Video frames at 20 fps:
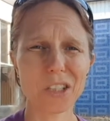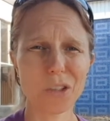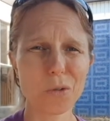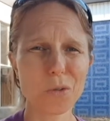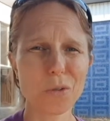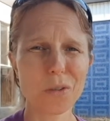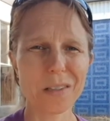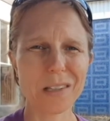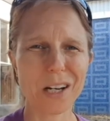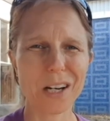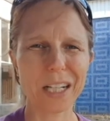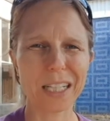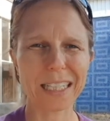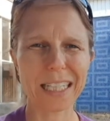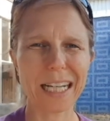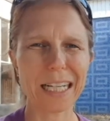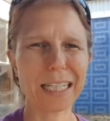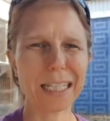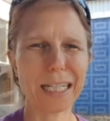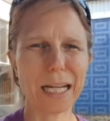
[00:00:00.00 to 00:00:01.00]
use on a
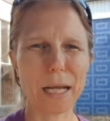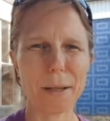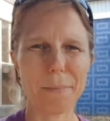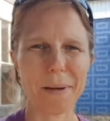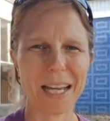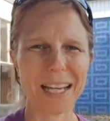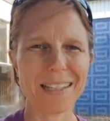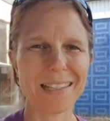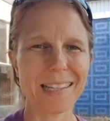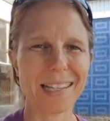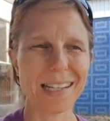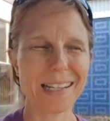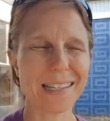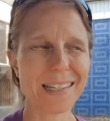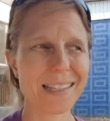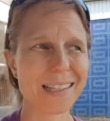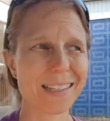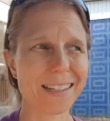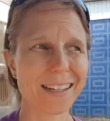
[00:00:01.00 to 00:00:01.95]
day-to-day basis